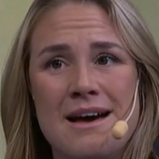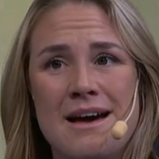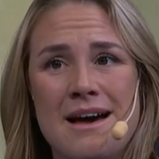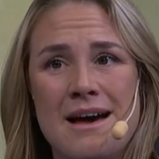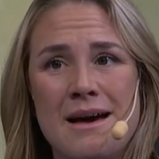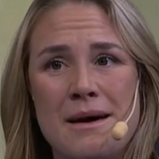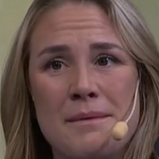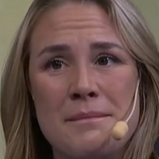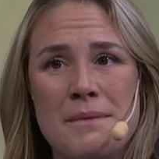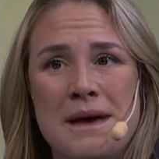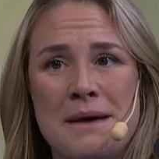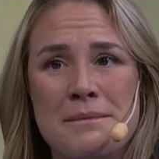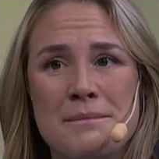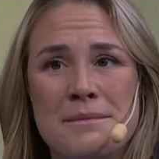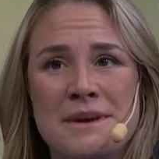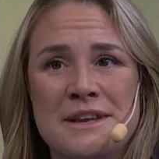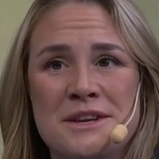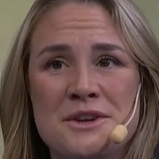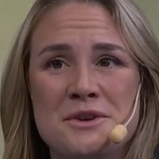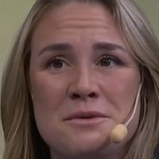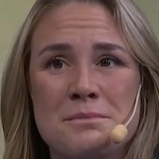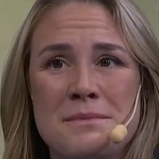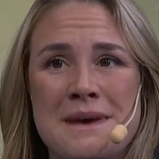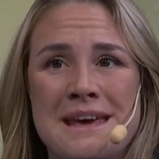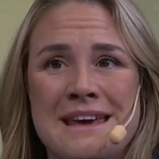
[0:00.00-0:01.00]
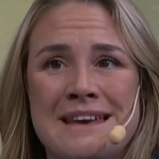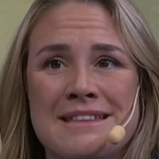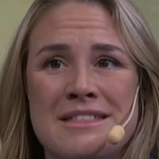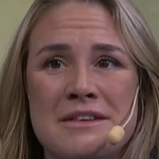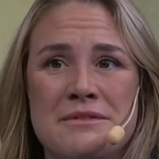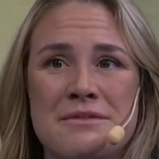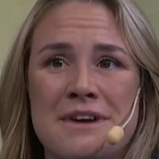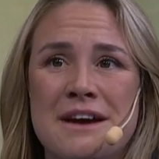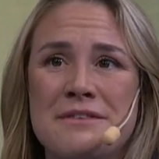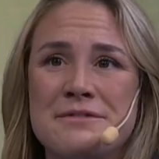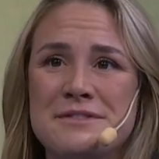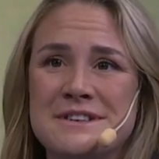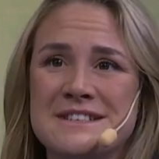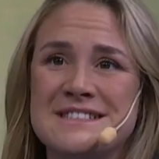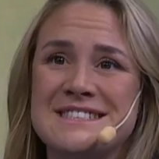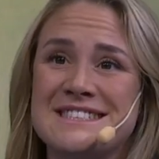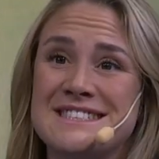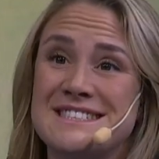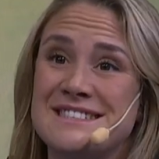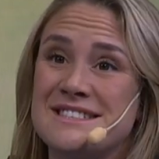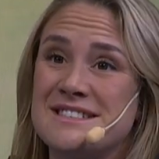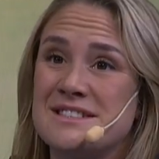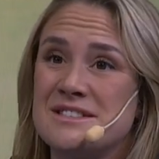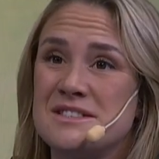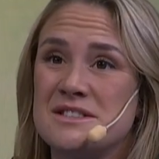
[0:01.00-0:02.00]
Uh, and when you make the
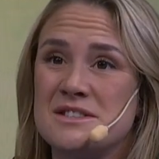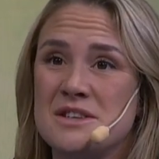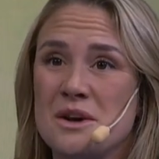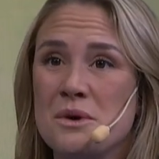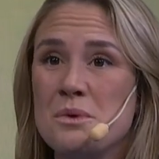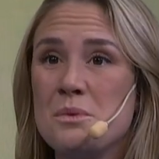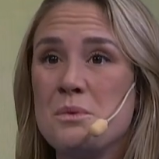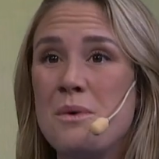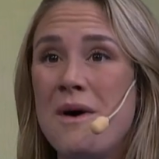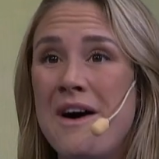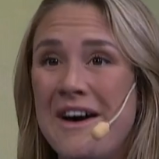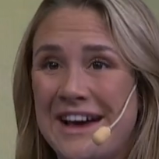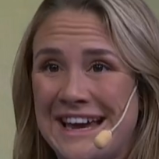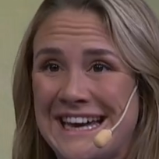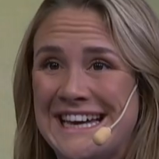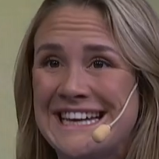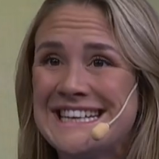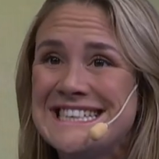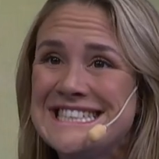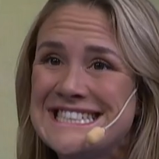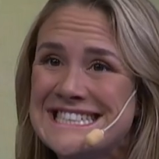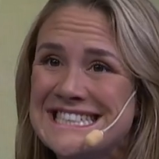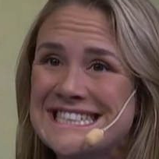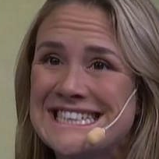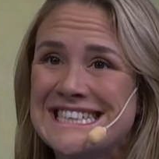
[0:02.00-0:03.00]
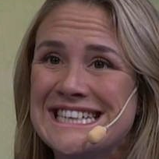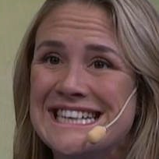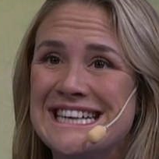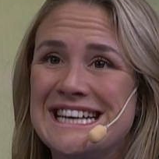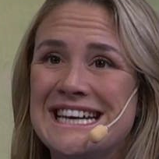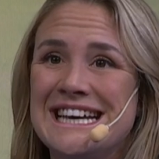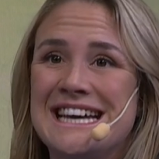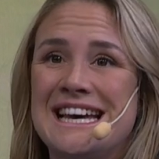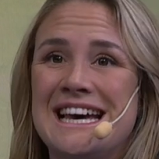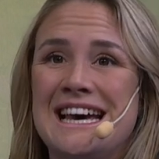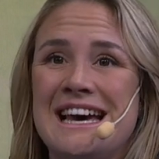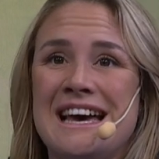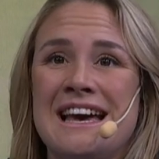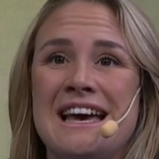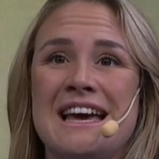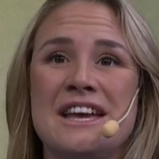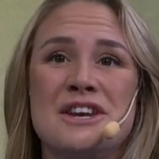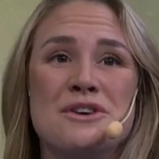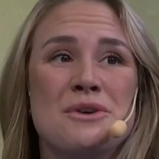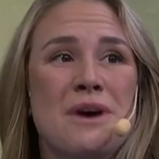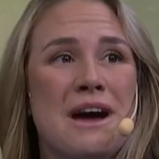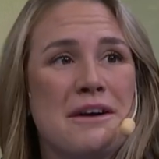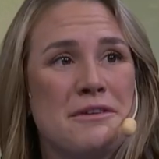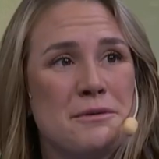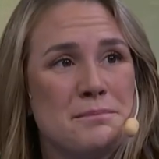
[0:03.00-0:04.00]
references so wide uh, and
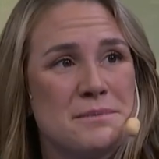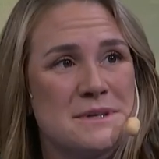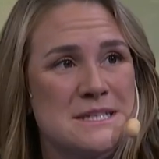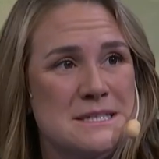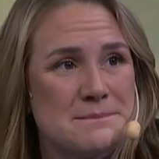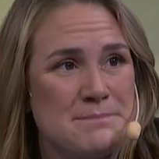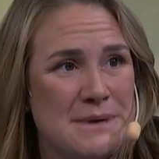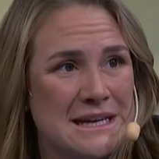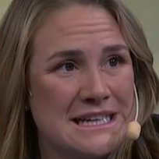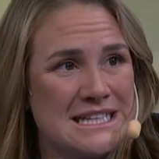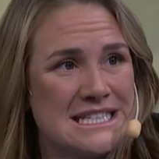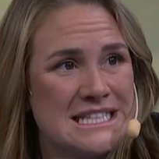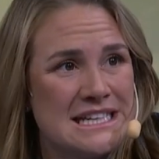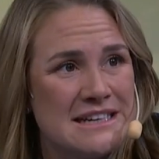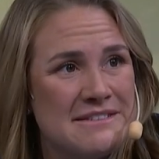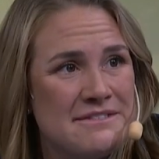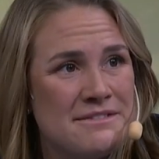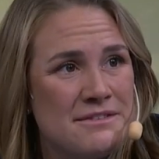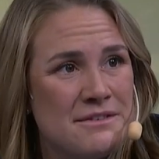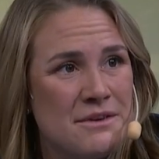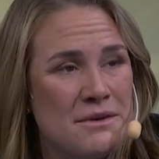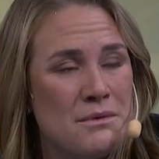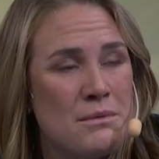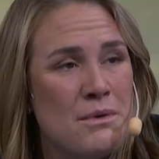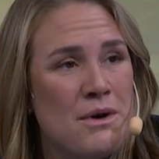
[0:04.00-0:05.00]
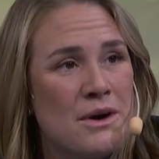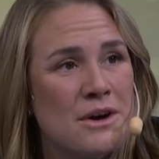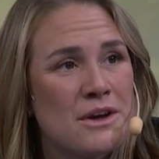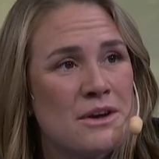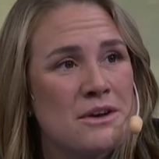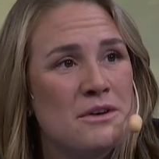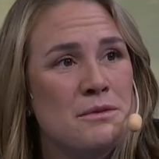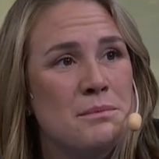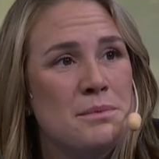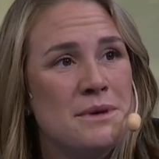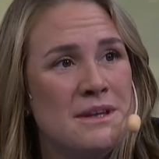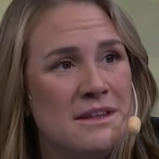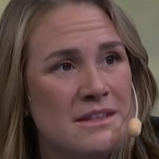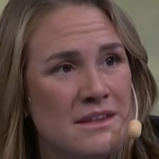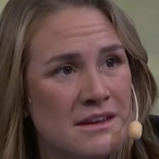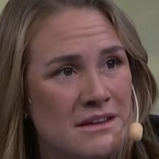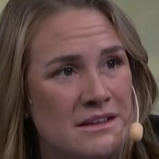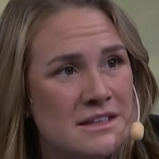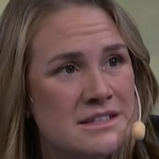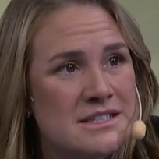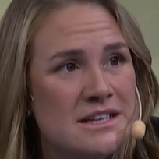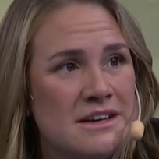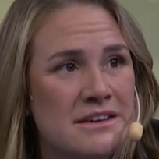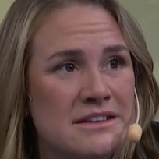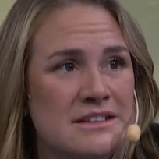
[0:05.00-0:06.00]
you have a perspective of what could be the
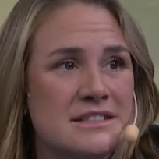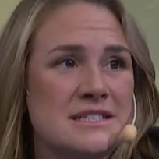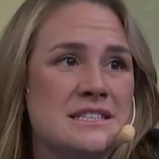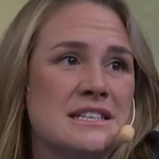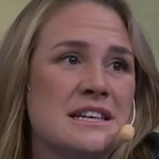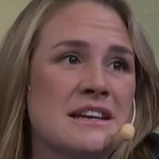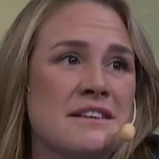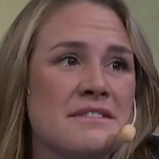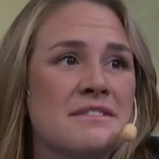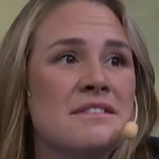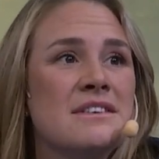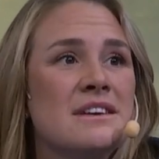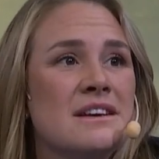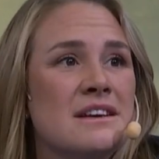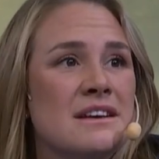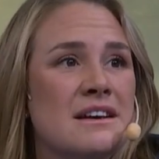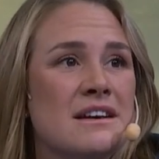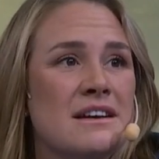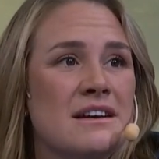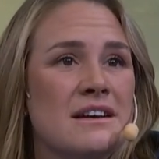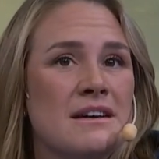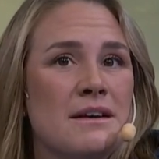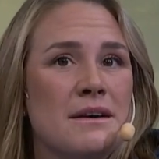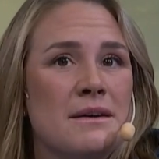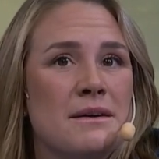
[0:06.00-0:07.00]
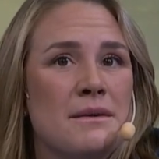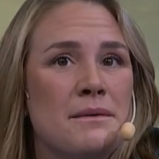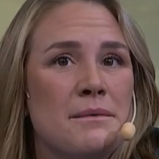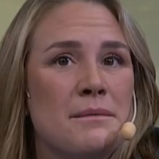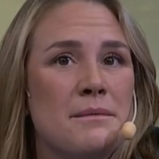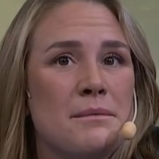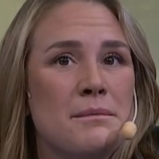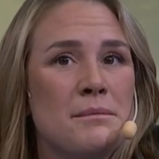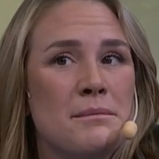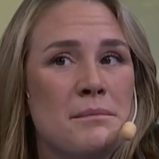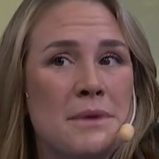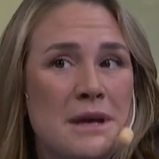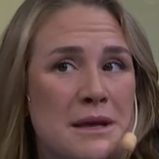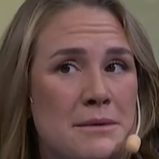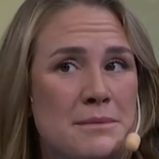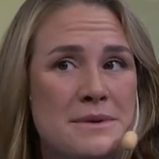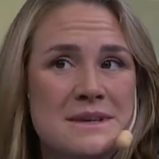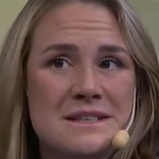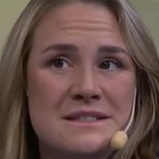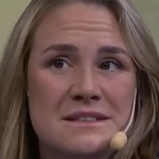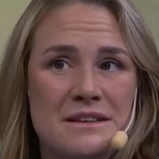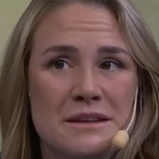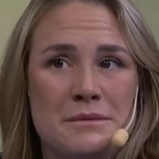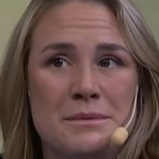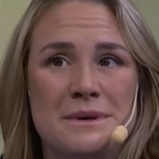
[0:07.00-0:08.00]
alternative, maybe
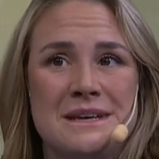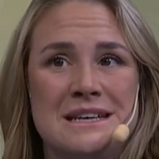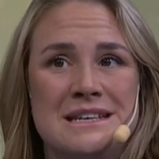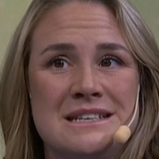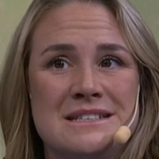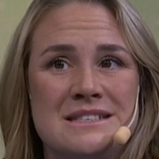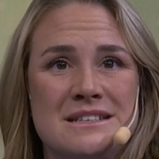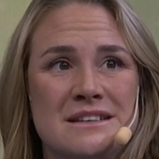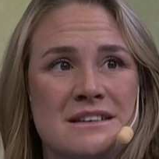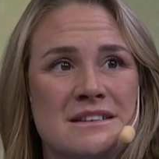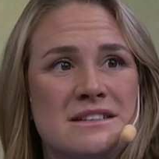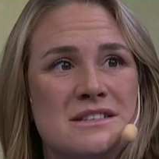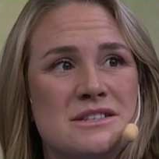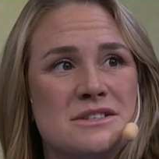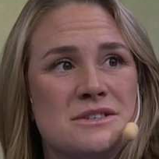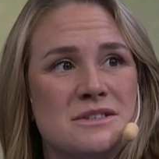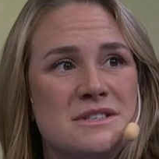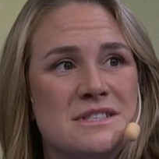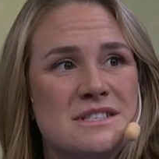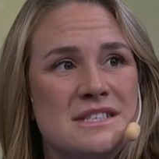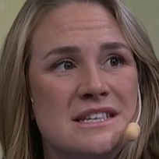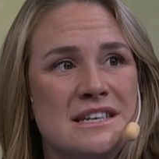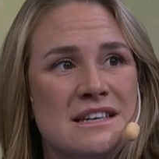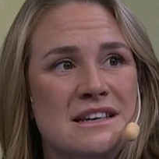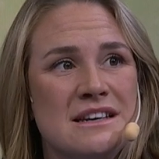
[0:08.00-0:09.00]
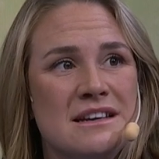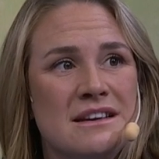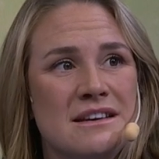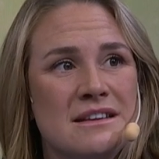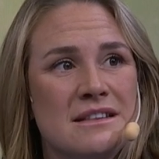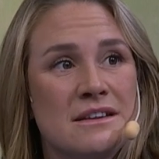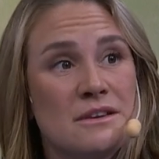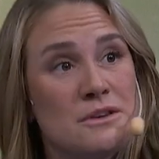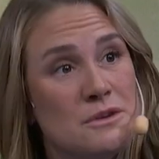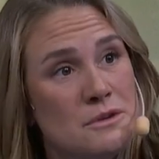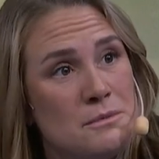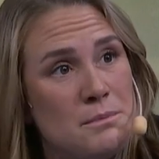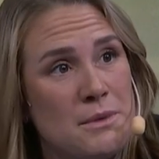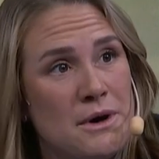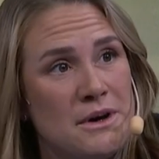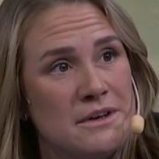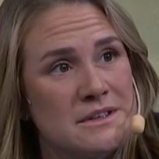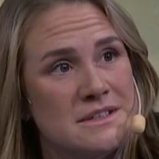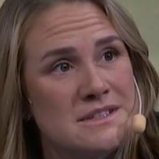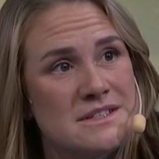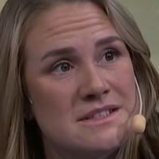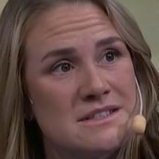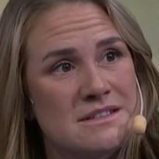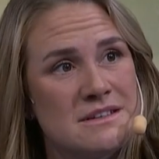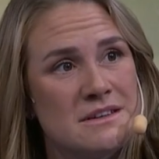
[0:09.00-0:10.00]
it's a little bit easier to see the good
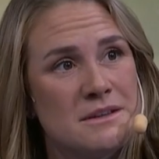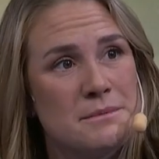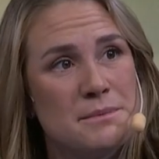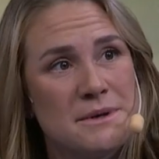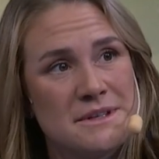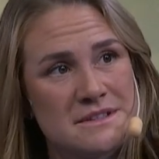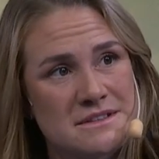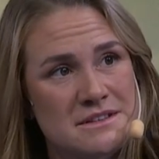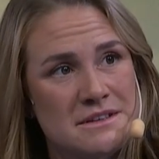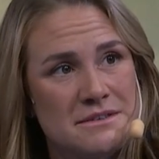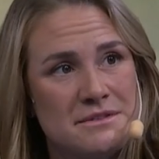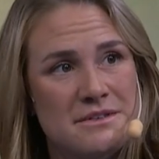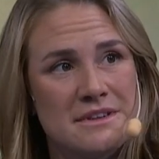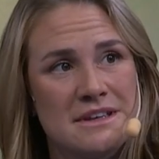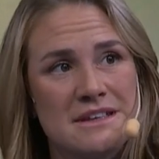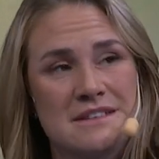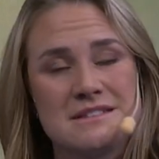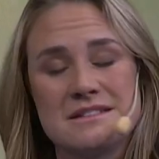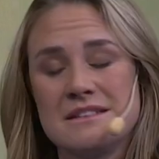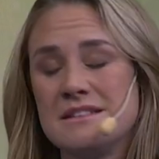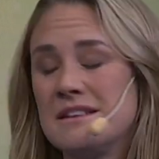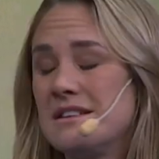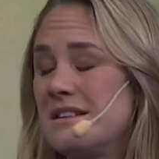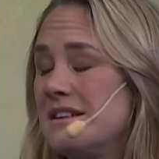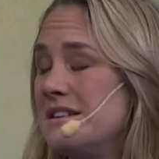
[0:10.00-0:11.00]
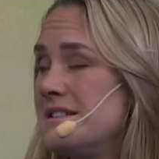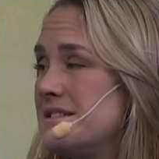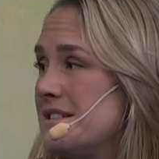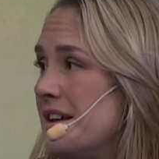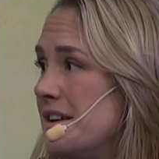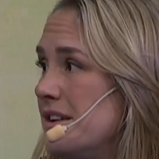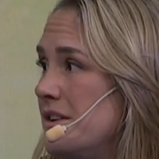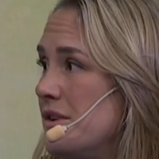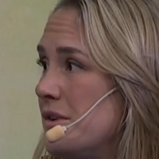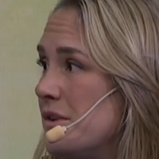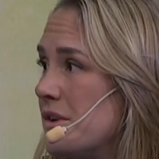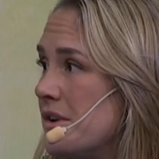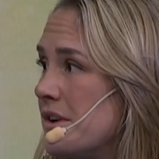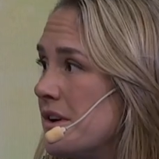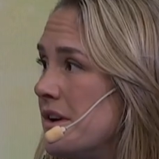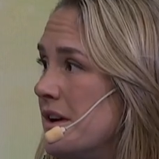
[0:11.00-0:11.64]
parts and the positive things and the things that you're